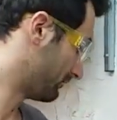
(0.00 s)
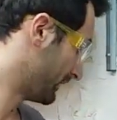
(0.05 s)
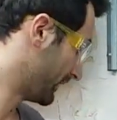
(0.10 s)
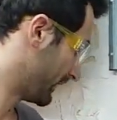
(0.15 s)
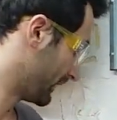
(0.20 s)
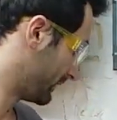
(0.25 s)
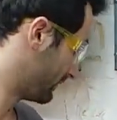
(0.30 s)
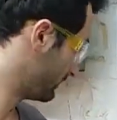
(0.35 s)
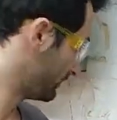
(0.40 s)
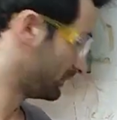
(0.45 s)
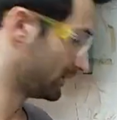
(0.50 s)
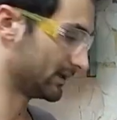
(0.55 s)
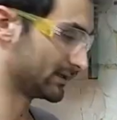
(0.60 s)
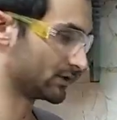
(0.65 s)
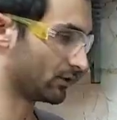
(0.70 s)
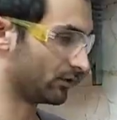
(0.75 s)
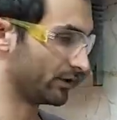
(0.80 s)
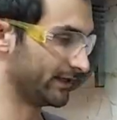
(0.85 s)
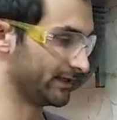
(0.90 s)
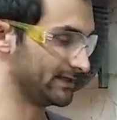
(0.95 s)
MIG is
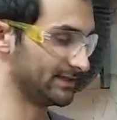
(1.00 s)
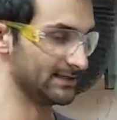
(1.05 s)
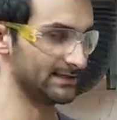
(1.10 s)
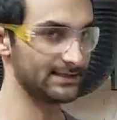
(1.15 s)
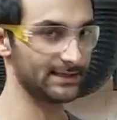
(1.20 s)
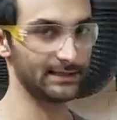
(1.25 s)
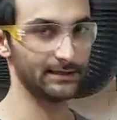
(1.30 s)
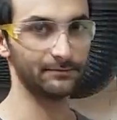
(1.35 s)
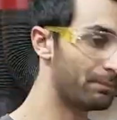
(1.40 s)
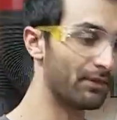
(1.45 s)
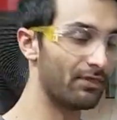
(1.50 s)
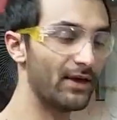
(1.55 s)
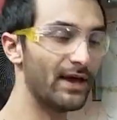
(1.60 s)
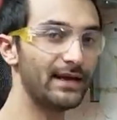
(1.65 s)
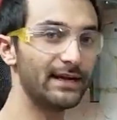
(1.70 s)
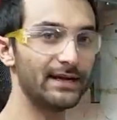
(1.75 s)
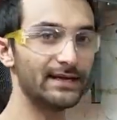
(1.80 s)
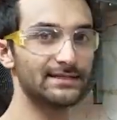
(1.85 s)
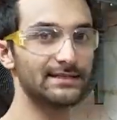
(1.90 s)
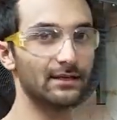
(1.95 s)
only DC. But
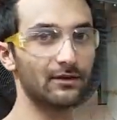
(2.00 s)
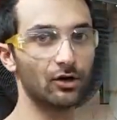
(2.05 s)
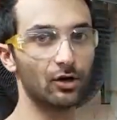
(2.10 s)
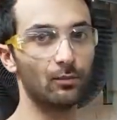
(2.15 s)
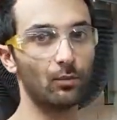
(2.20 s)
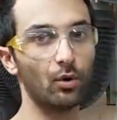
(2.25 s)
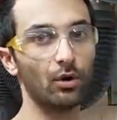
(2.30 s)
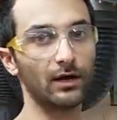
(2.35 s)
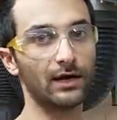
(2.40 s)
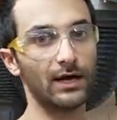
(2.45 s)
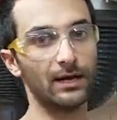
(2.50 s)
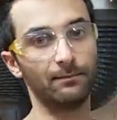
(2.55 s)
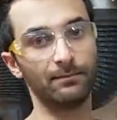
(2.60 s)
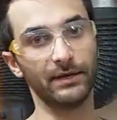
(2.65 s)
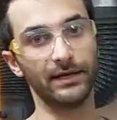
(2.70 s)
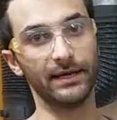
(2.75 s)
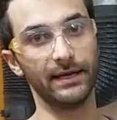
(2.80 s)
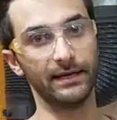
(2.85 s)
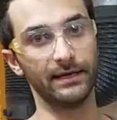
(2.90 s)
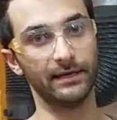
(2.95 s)
then it gets a little more
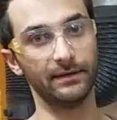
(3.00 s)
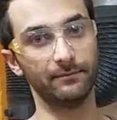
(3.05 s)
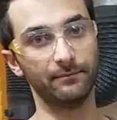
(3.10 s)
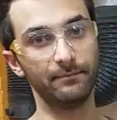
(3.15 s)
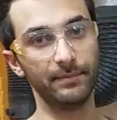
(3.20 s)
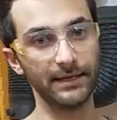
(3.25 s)
complicated